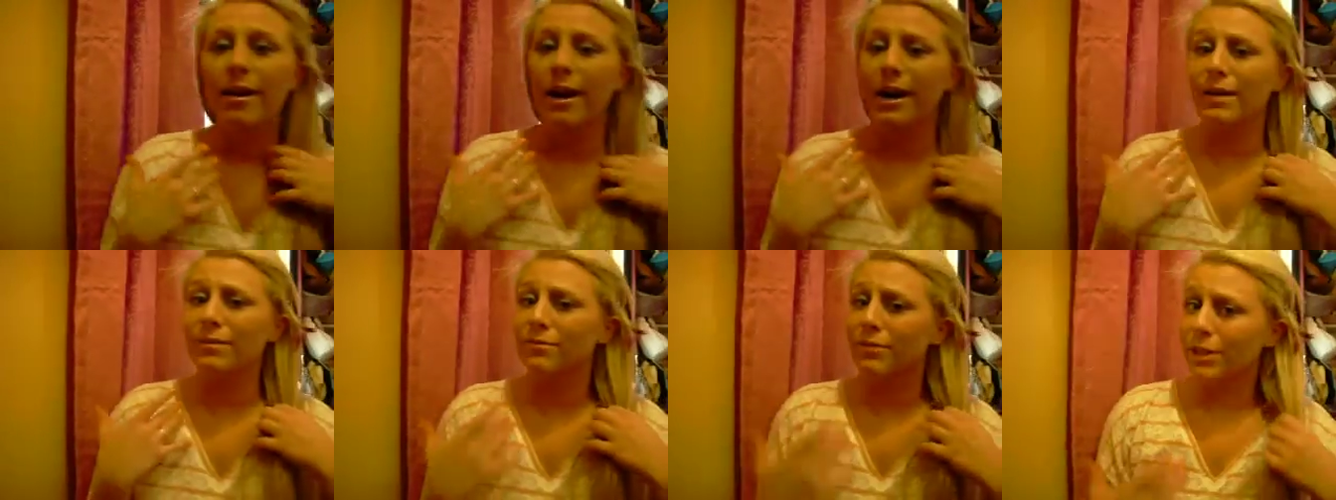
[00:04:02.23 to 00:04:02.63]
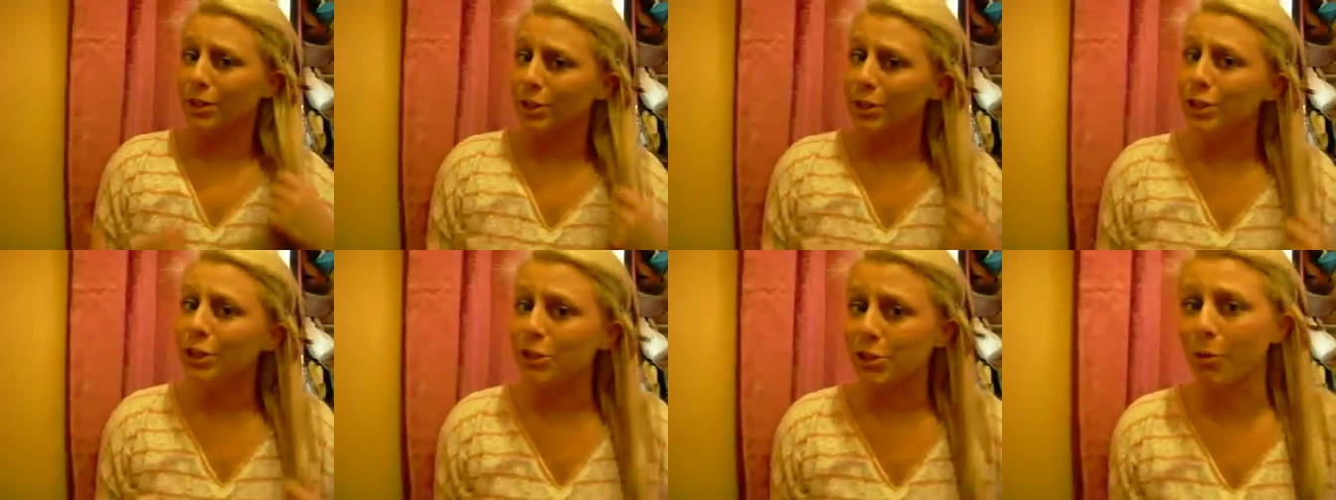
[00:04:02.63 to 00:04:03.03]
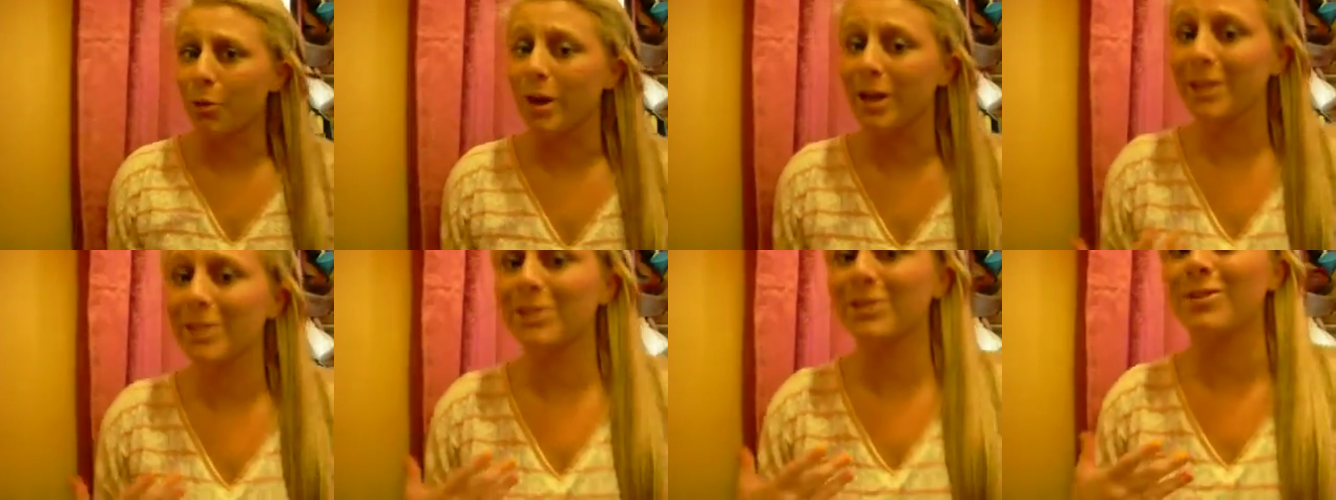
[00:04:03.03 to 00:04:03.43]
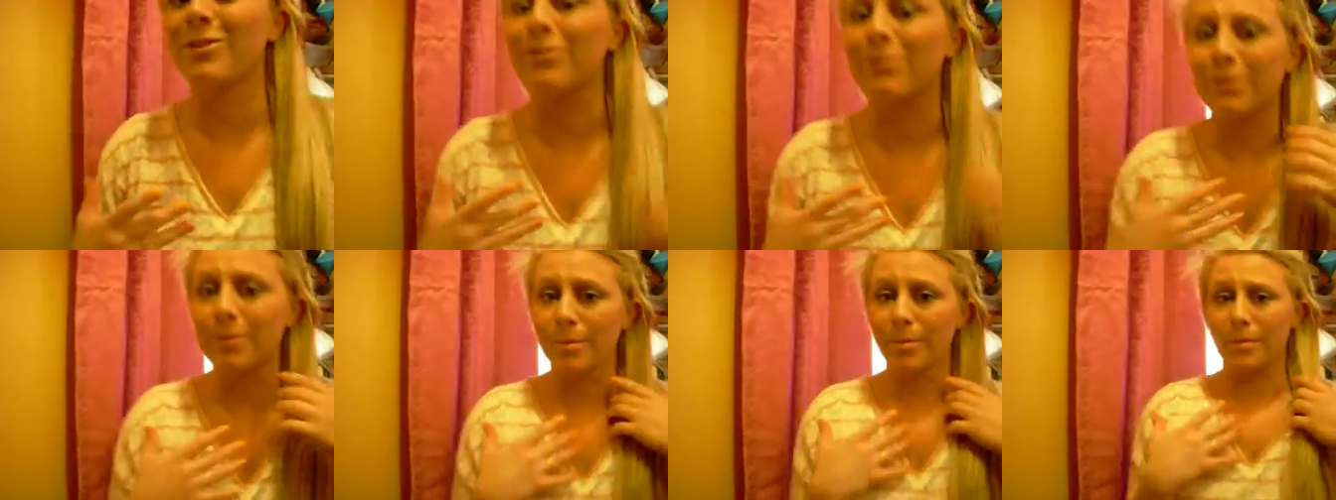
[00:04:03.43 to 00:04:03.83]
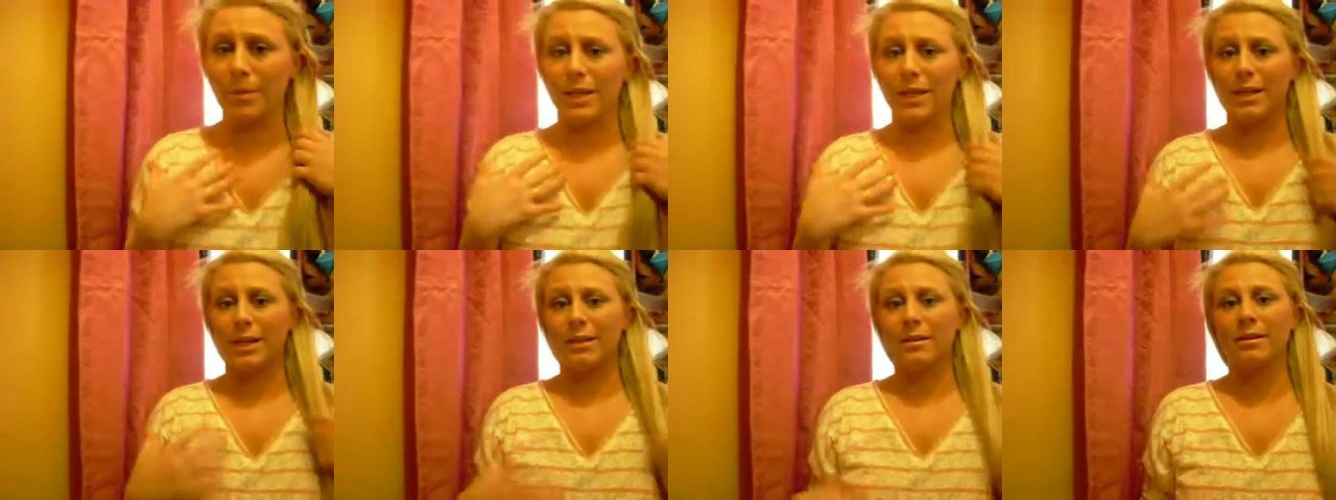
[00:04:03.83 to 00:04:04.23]
I'm very short so for
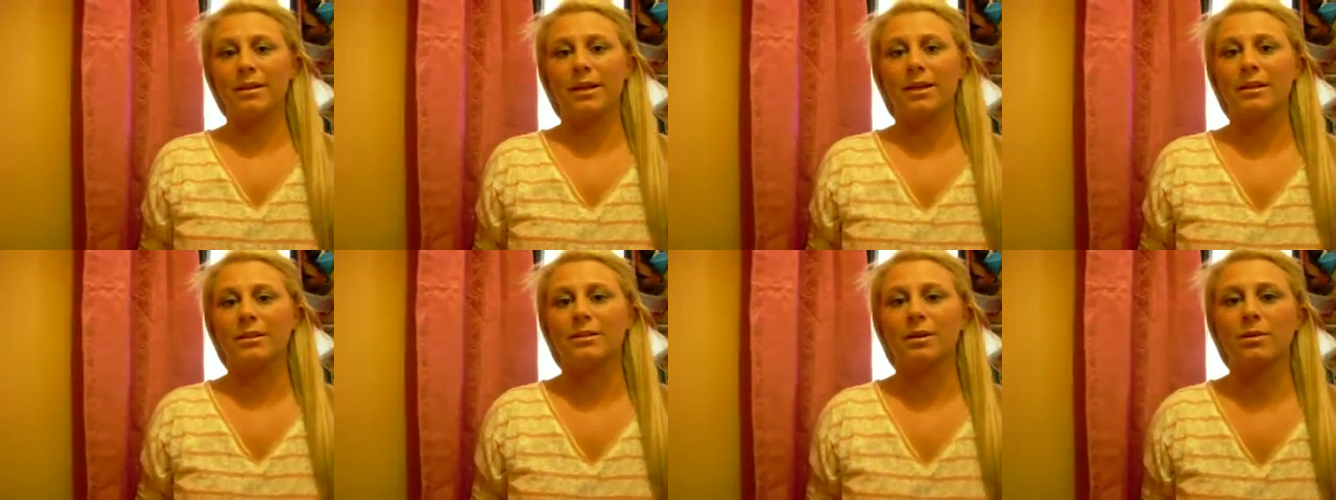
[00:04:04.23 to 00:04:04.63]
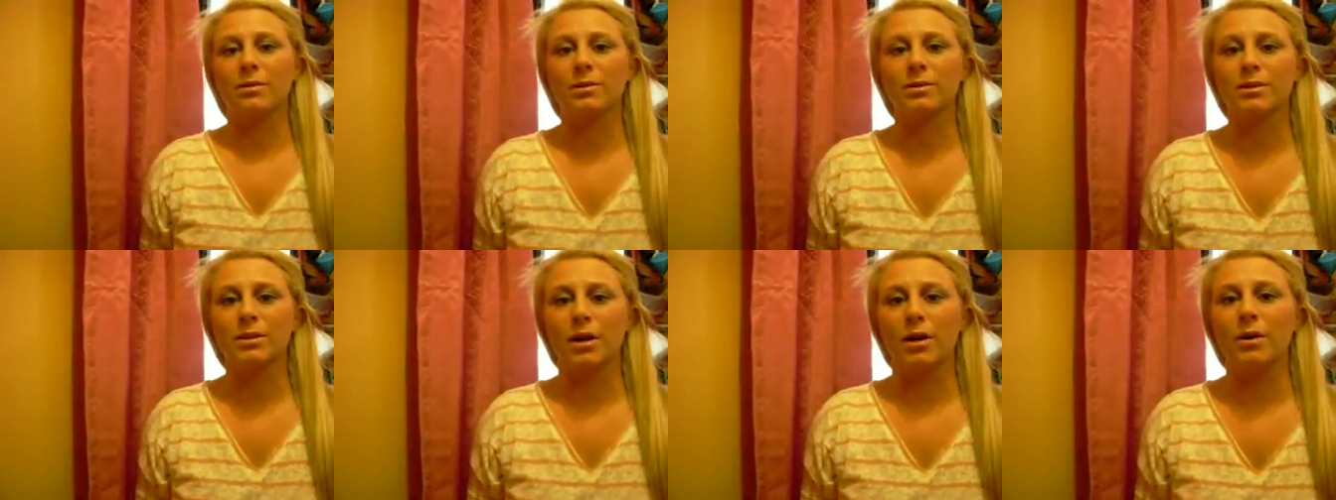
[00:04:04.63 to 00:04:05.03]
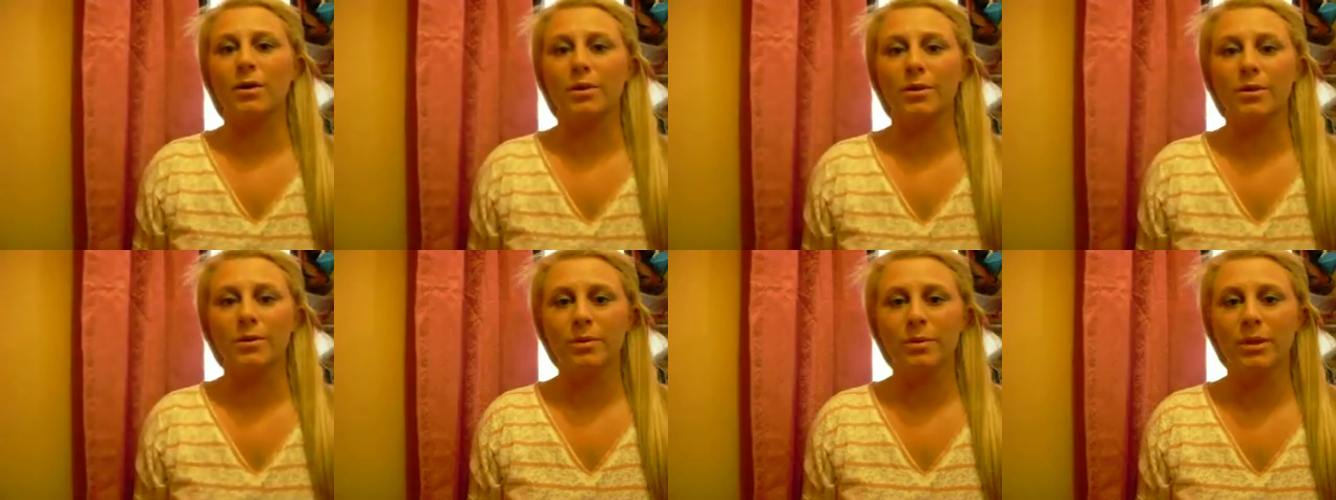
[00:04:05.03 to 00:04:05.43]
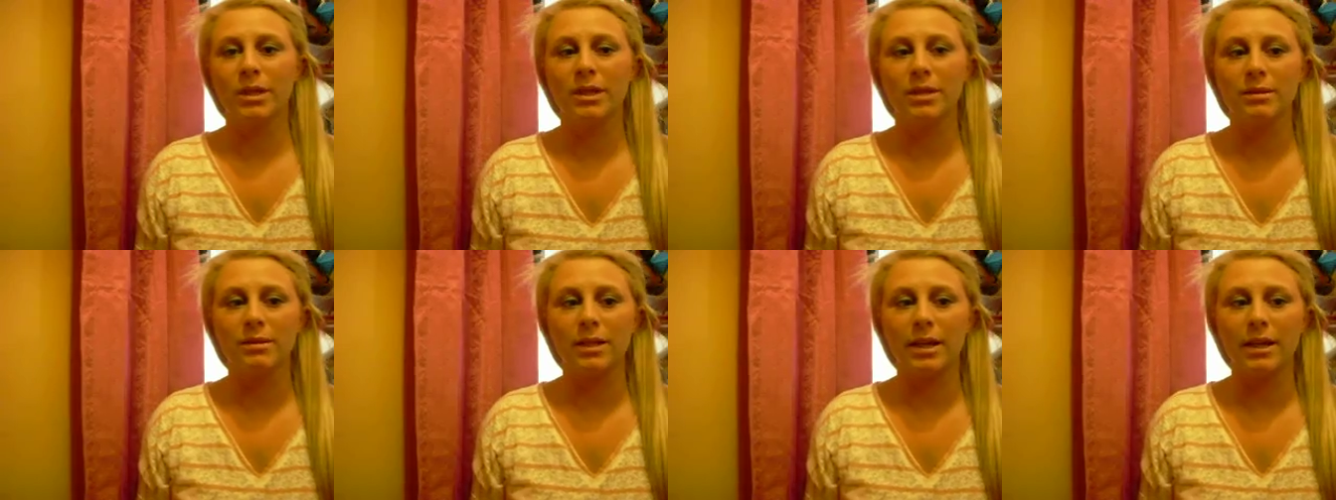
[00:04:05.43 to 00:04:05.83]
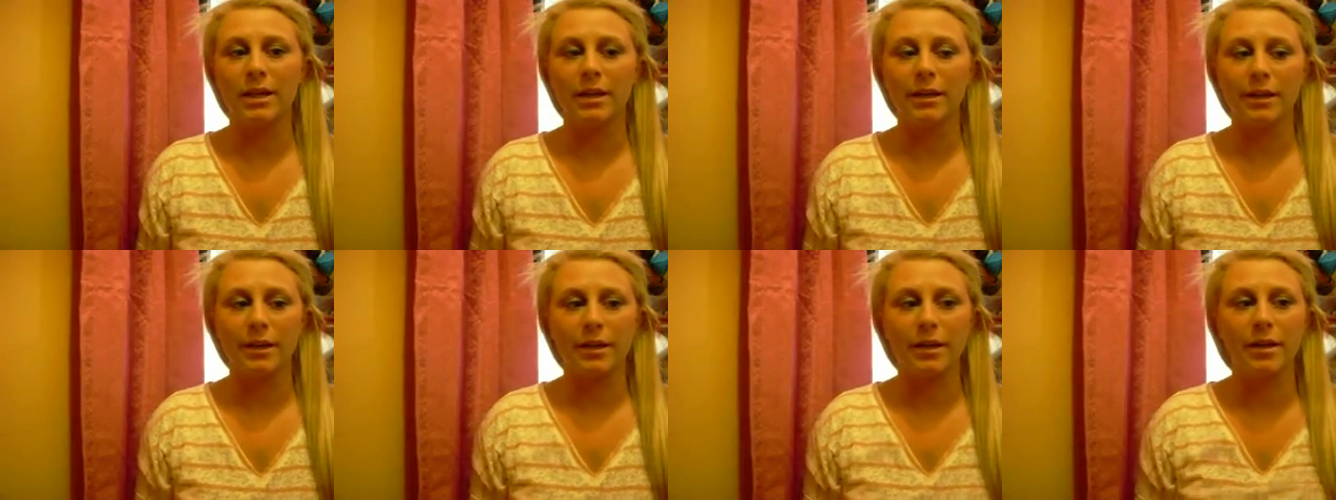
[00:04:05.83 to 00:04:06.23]
me they don't go
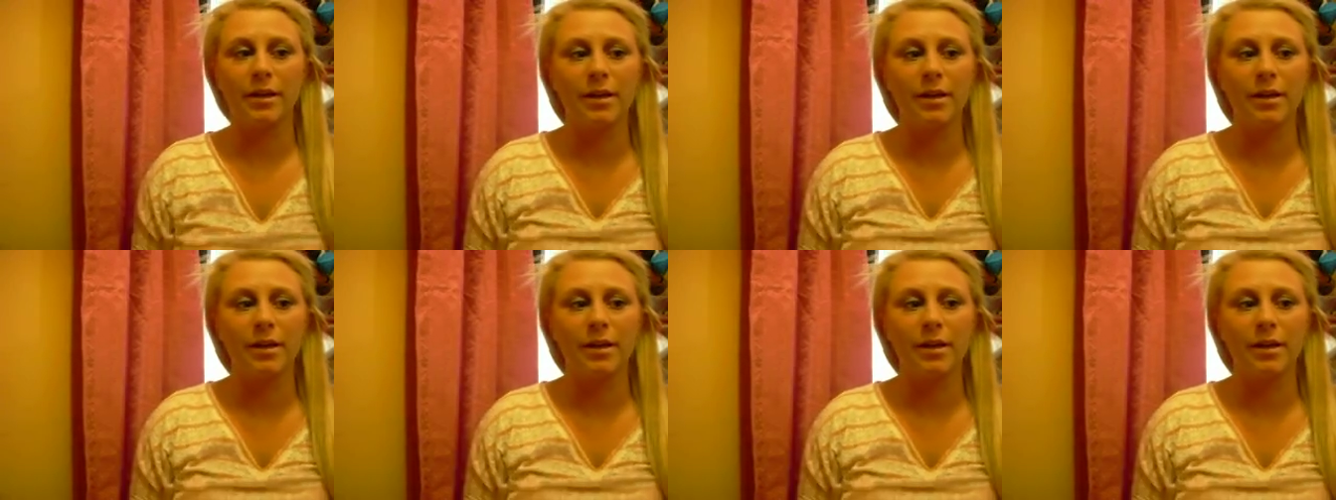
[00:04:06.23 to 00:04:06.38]
like